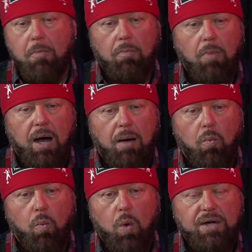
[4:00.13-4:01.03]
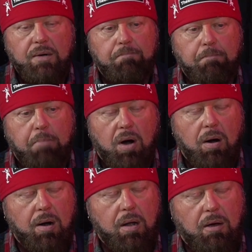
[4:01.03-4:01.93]
One
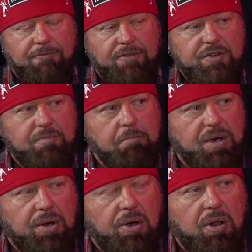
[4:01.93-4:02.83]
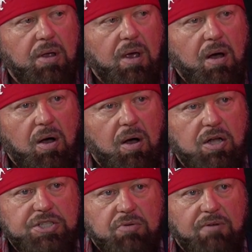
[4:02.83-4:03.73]
part of this bill
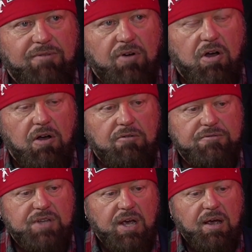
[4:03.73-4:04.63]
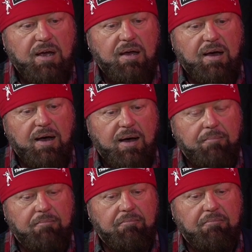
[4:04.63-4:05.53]
also involves
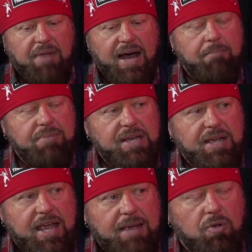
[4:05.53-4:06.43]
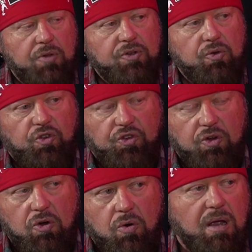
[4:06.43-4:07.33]
not being able to
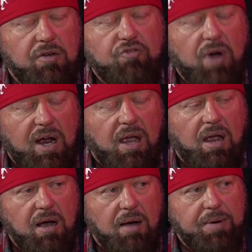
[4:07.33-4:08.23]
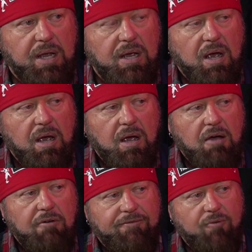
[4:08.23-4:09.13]
sue a trucking company
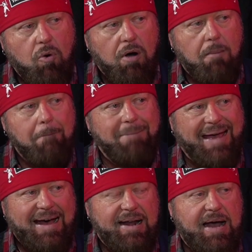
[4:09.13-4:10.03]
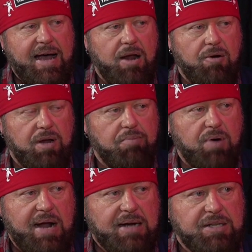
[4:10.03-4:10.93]
for bad hiring
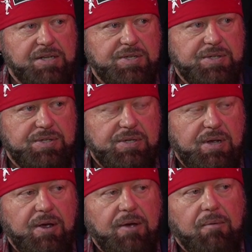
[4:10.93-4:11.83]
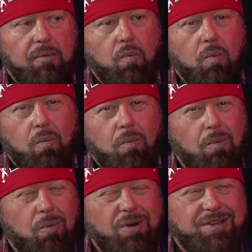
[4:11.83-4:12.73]
practices.
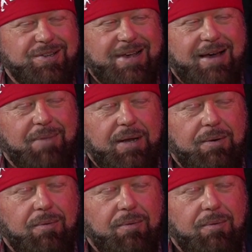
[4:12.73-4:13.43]
What does that mean?